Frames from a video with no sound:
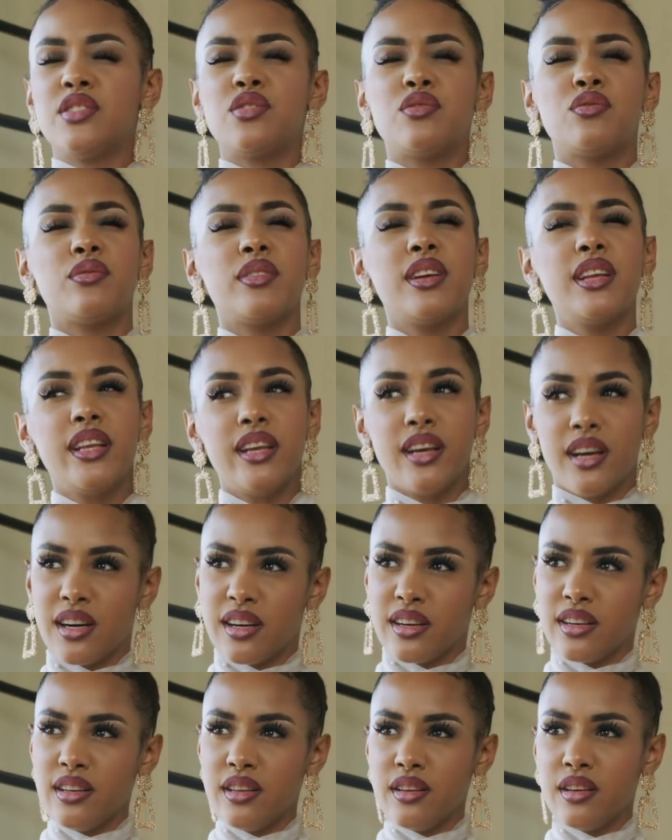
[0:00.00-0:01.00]
It's really
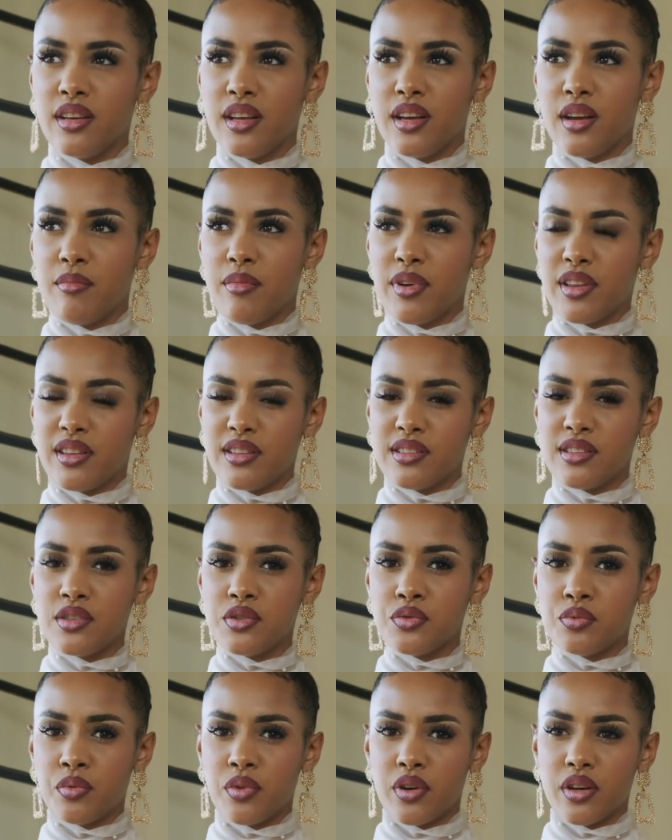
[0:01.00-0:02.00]
hard, but
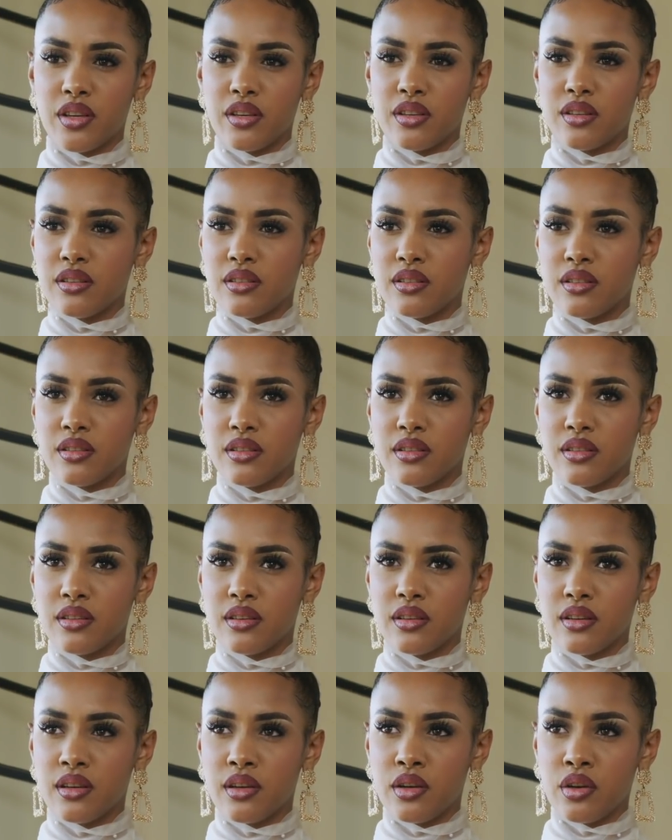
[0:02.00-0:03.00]
this is what
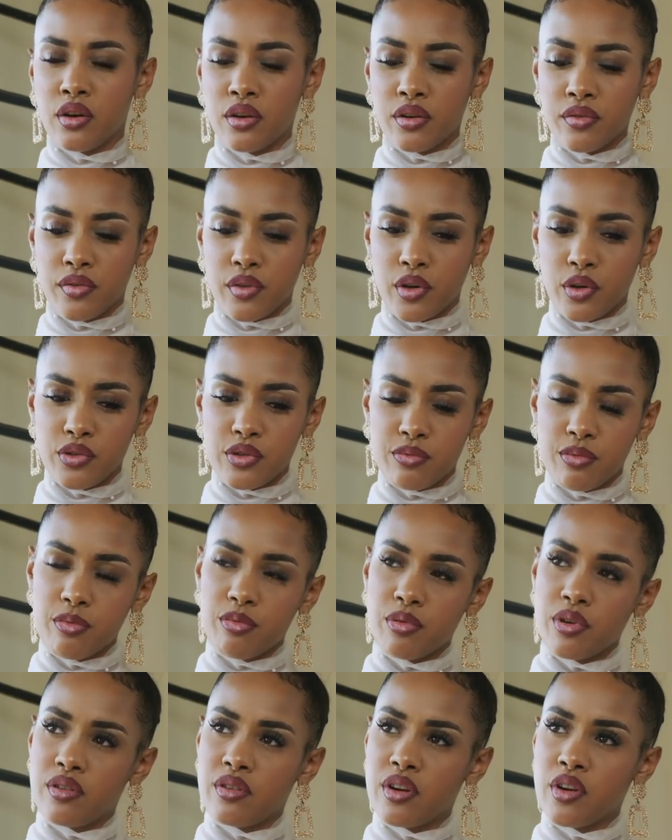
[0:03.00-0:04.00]
a lot of close
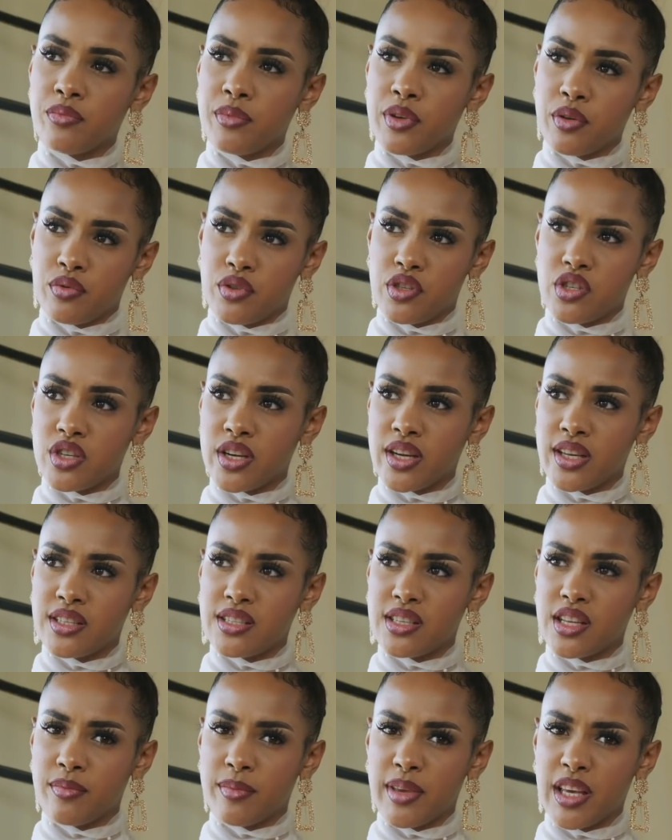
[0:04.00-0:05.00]
people around me would try
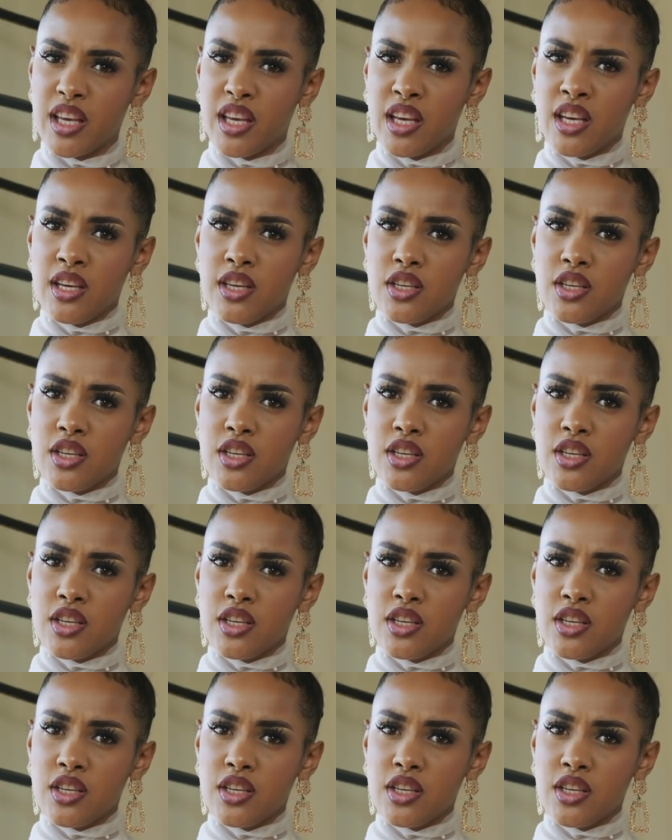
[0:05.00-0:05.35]
and tell me.